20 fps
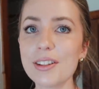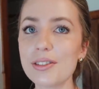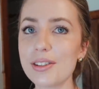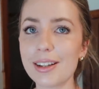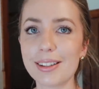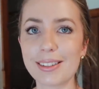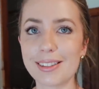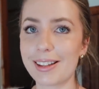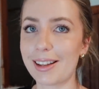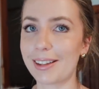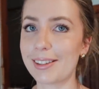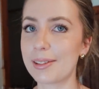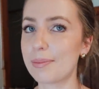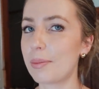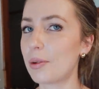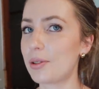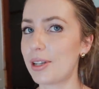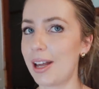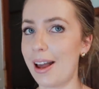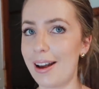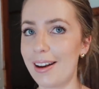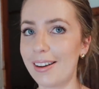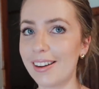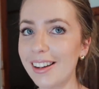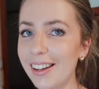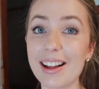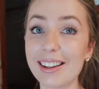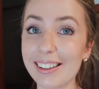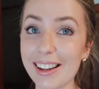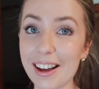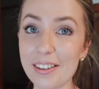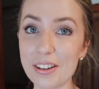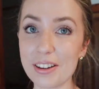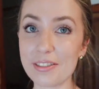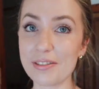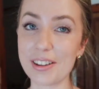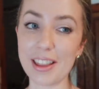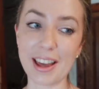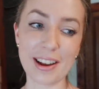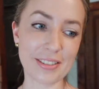New Zealand's like a small town. I love
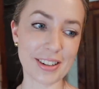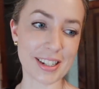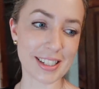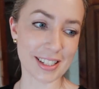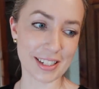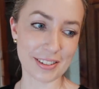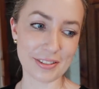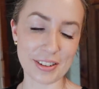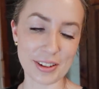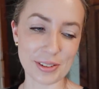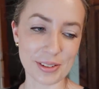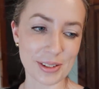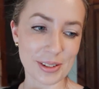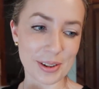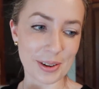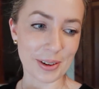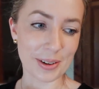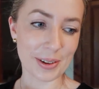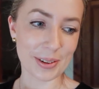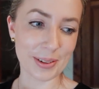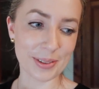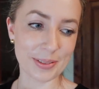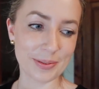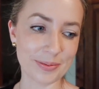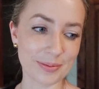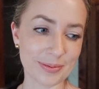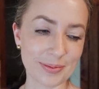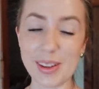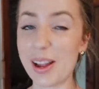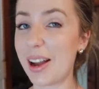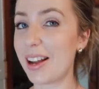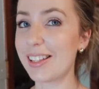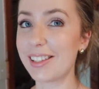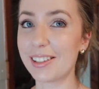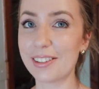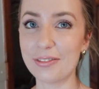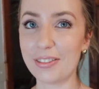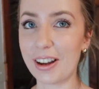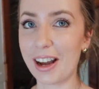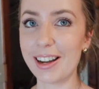it for that reason. It feels so nice
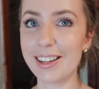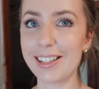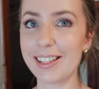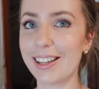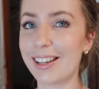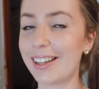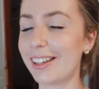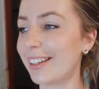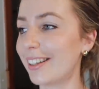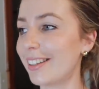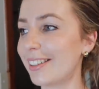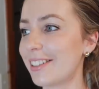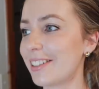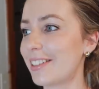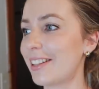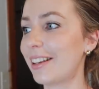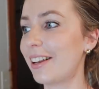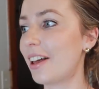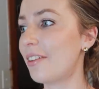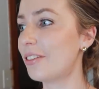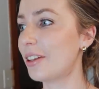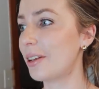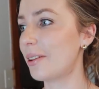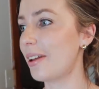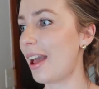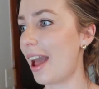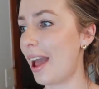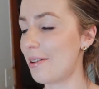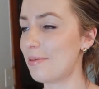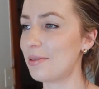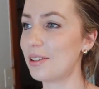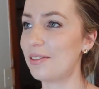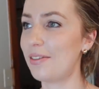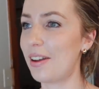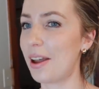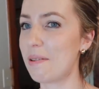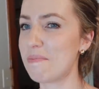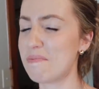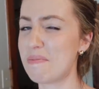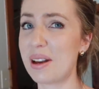and inviting and just a lovely
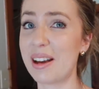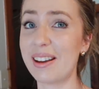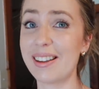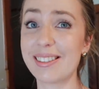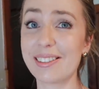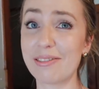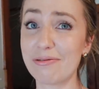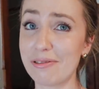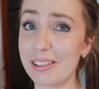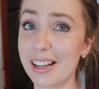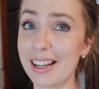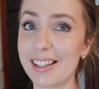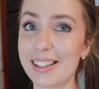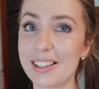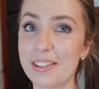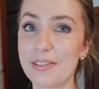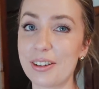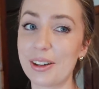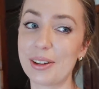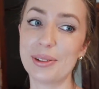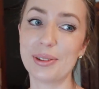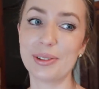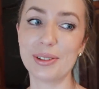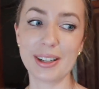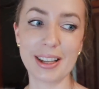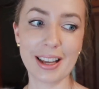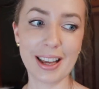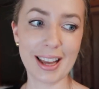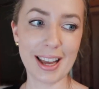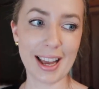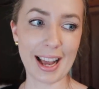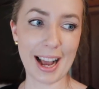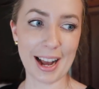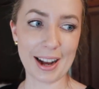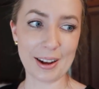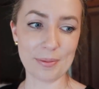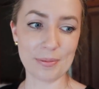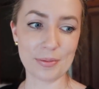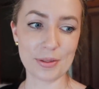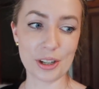atmosphere, but it's really difficult
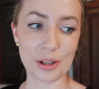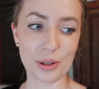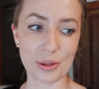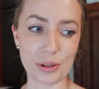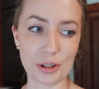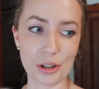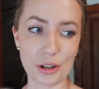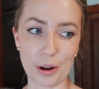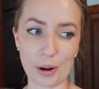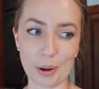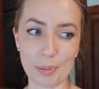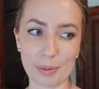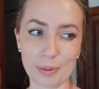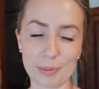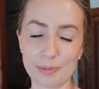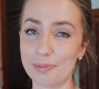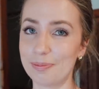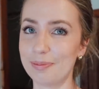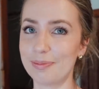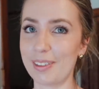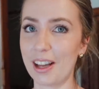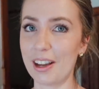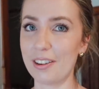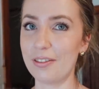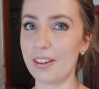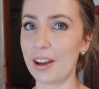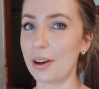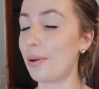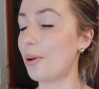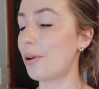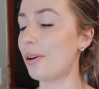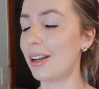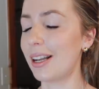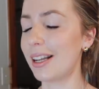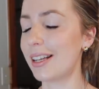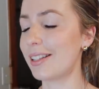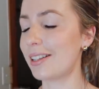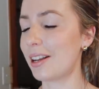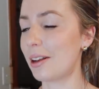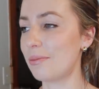um, to shop, I feel, or at
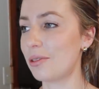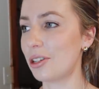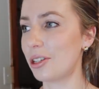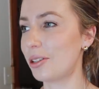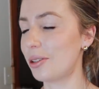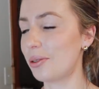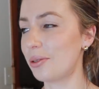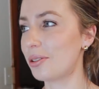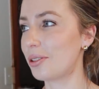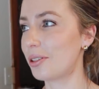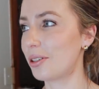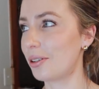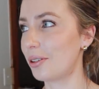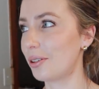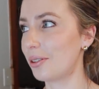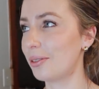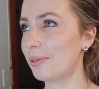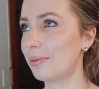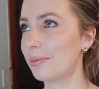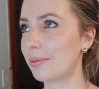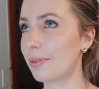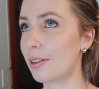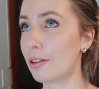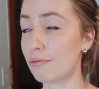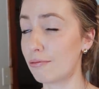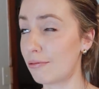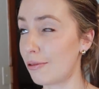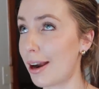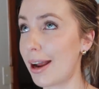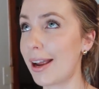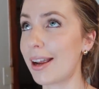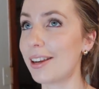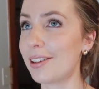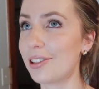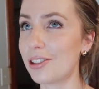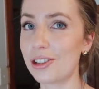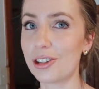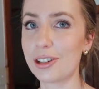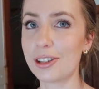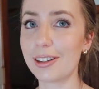least I'm just used to the
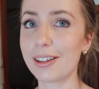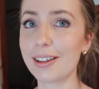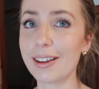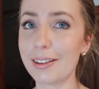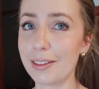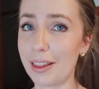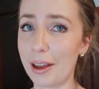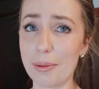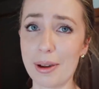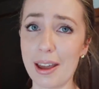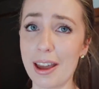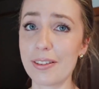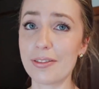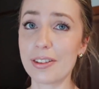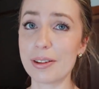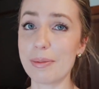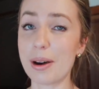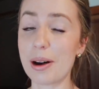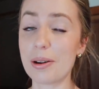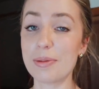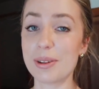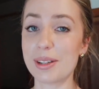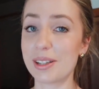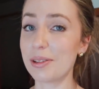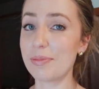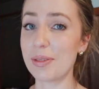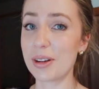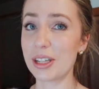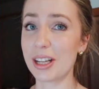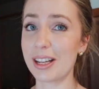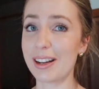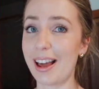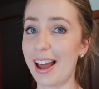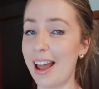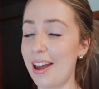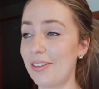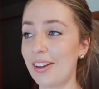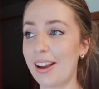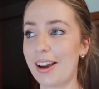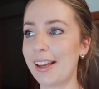range that we have in Melbourne, especially like
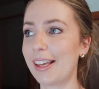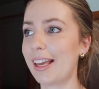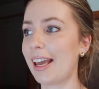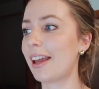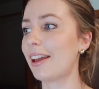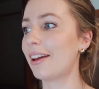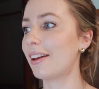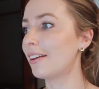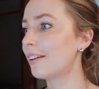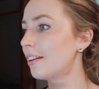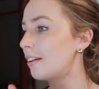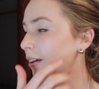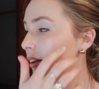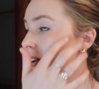having IKEA